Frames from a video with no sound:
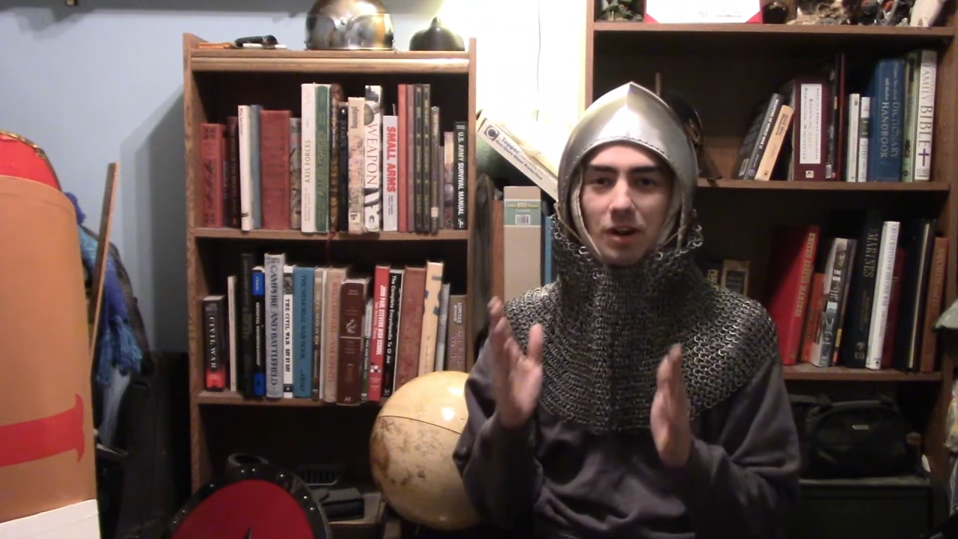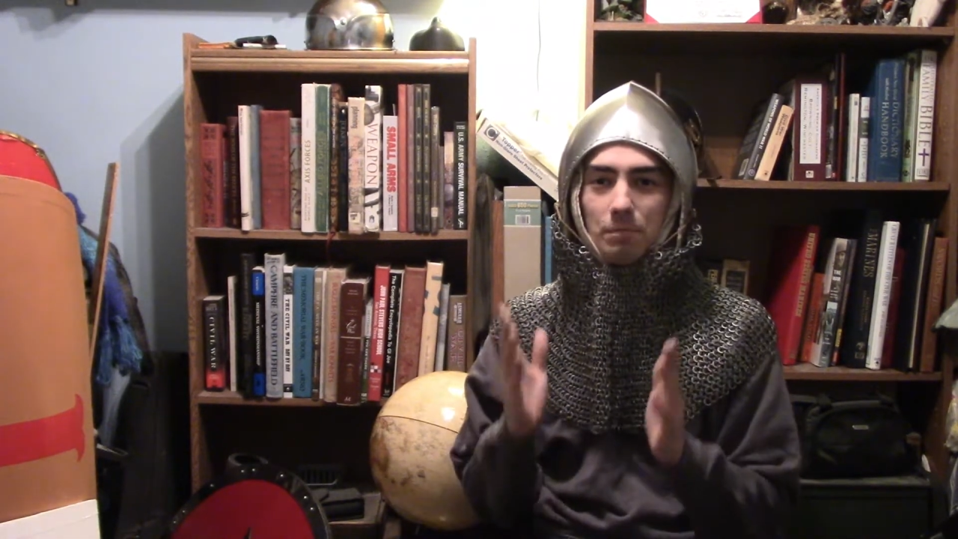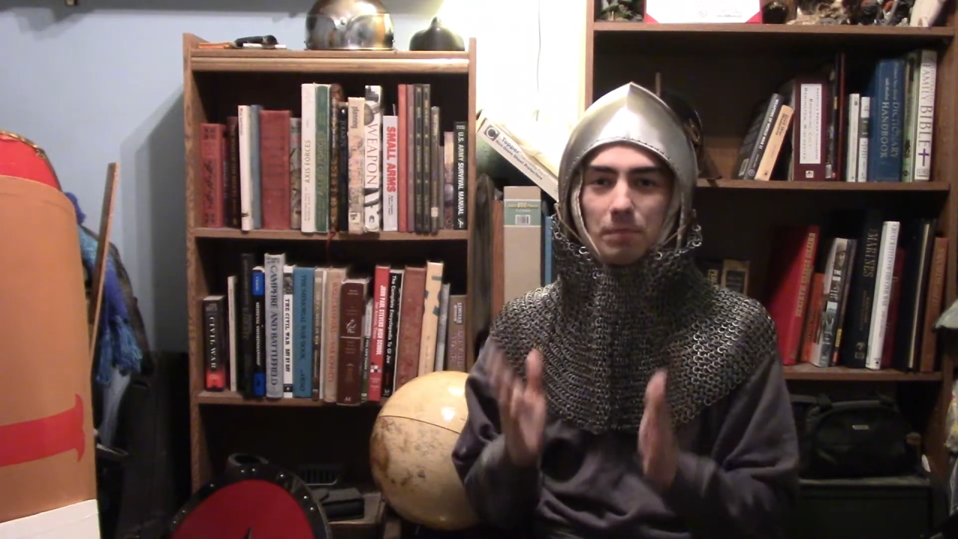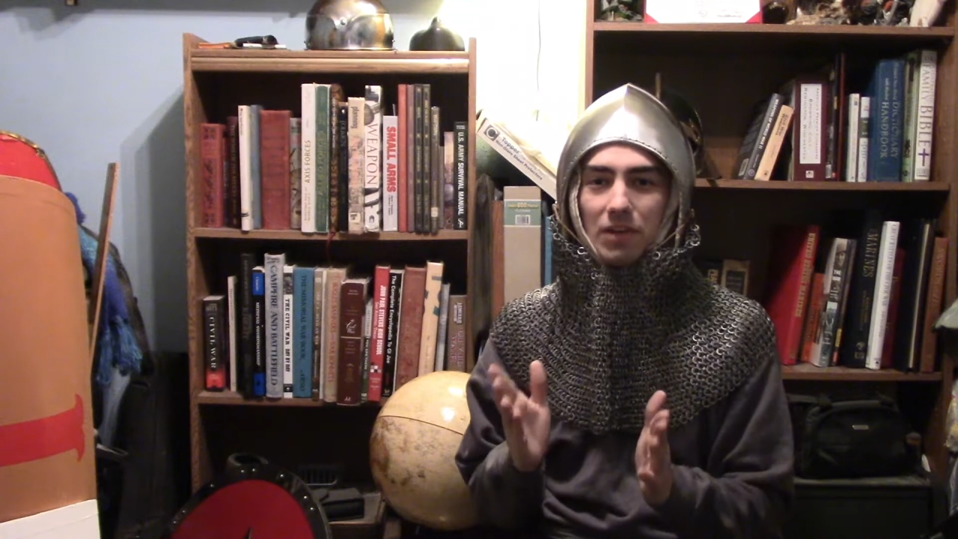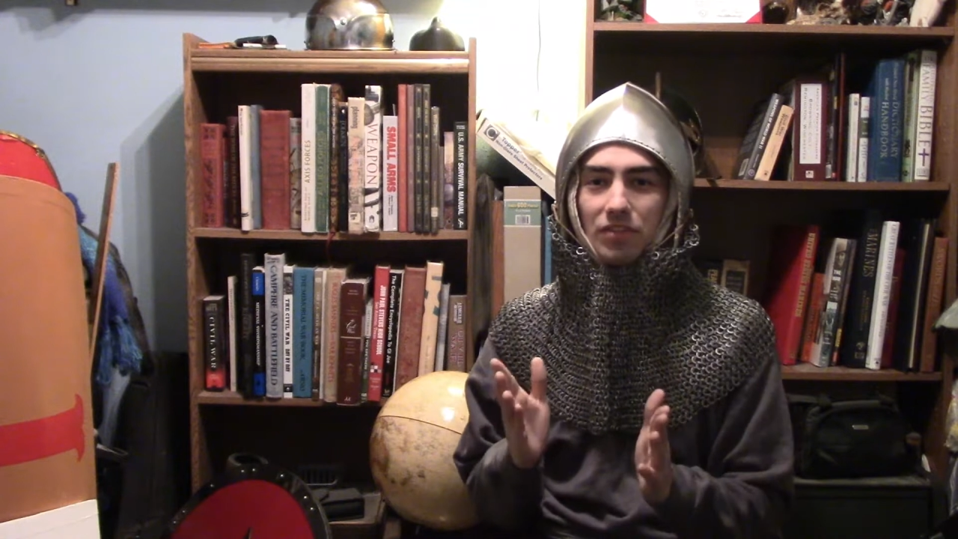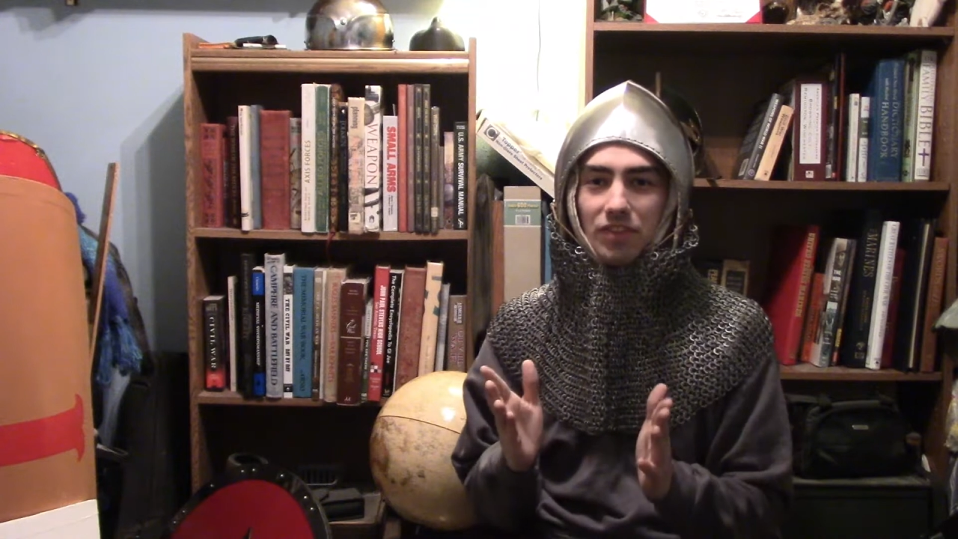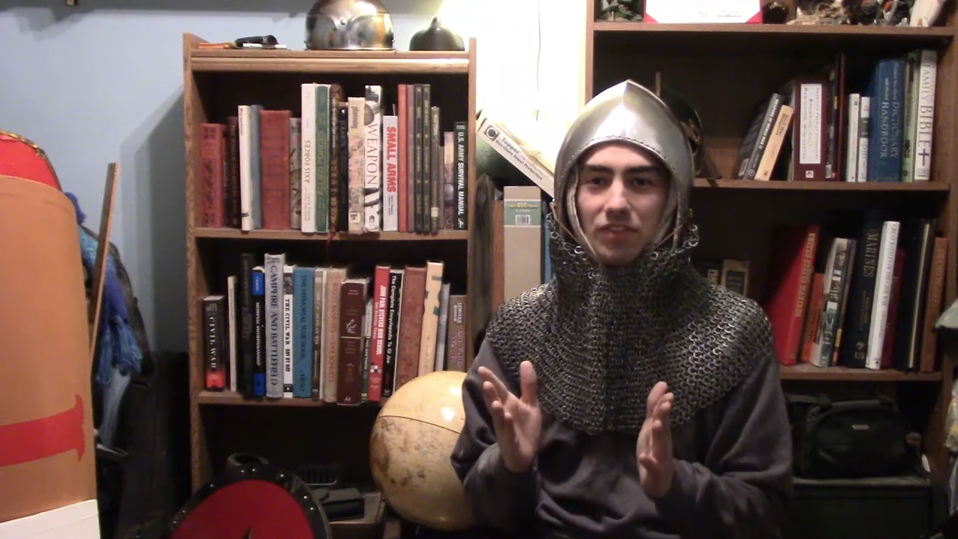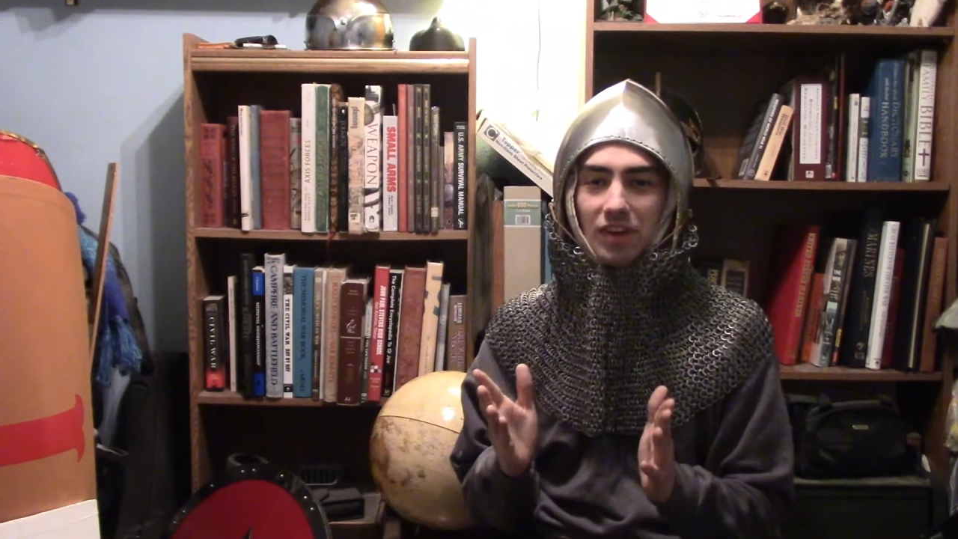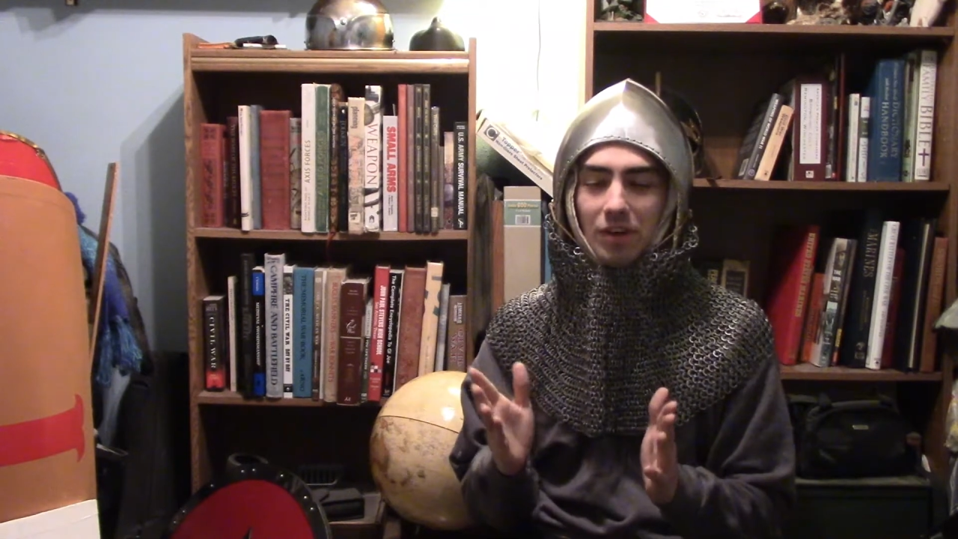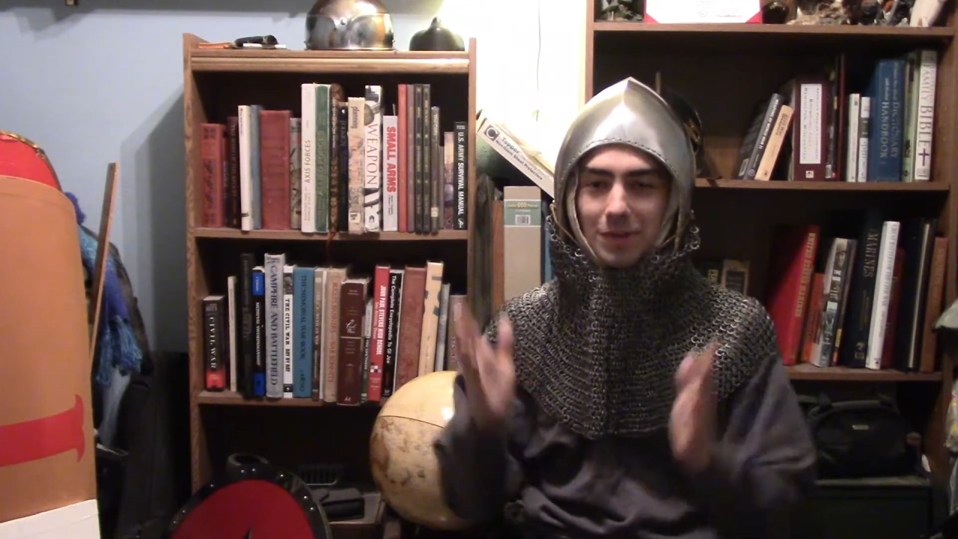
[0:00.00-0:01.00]
about
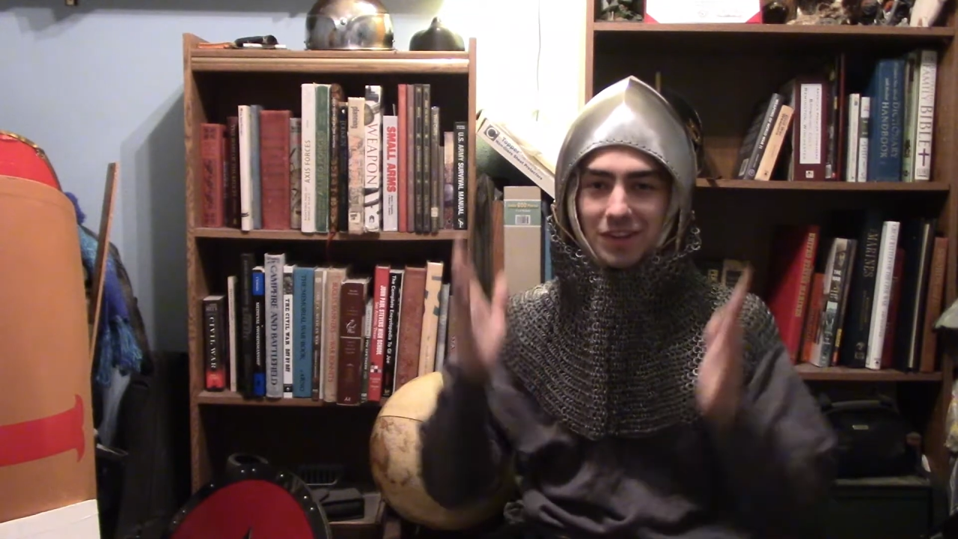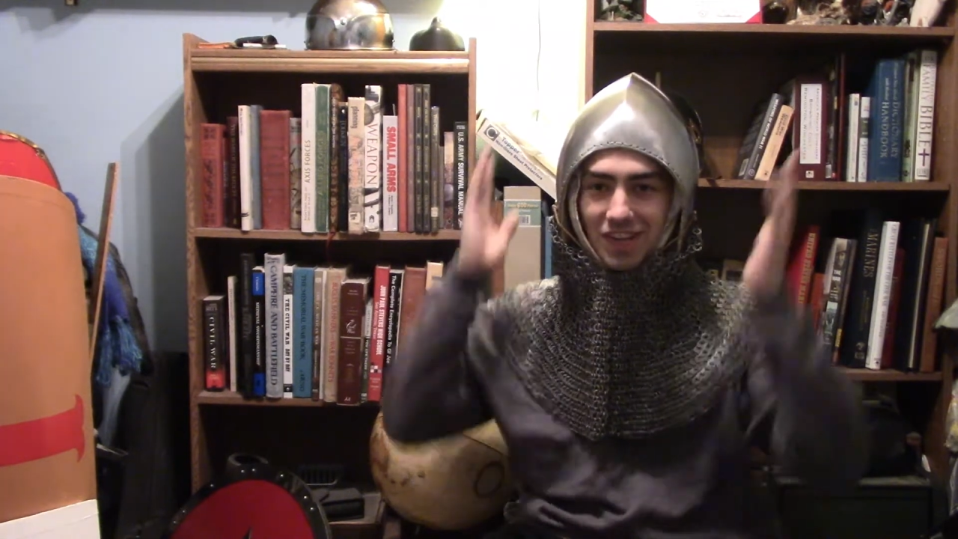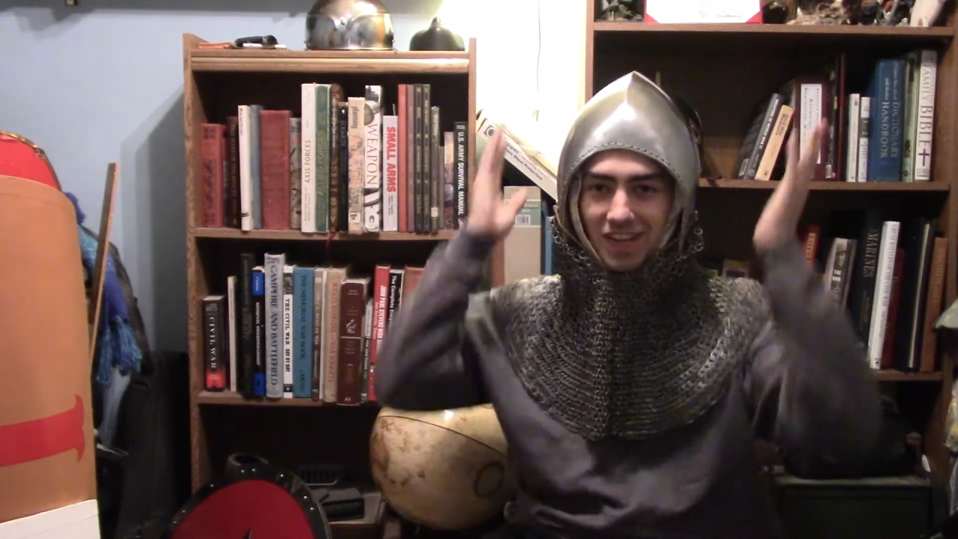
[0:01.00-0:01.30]
this helmet.